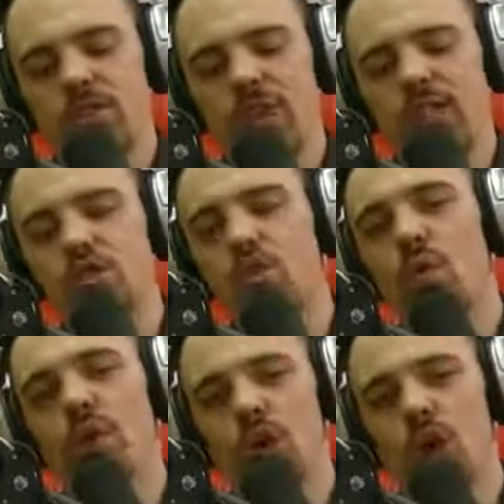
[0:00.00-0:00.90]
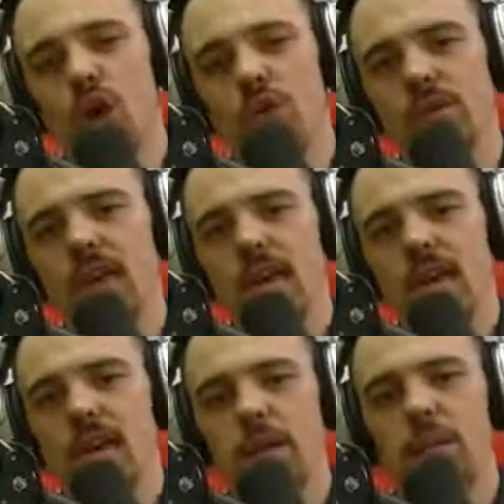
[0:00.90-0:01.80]
are at historic lows
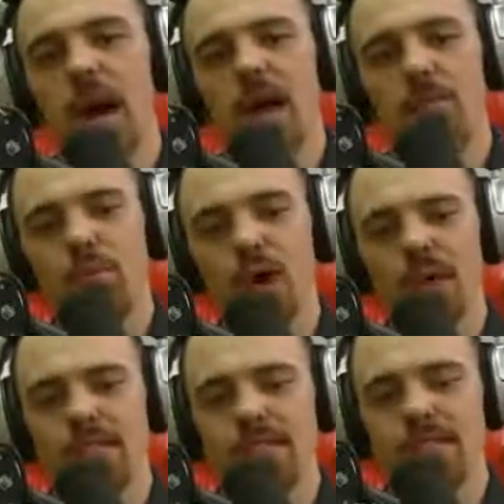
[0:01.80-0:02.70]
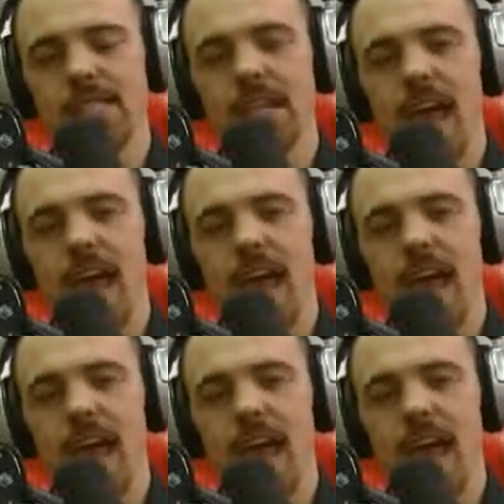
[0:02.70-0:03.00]
and bond prices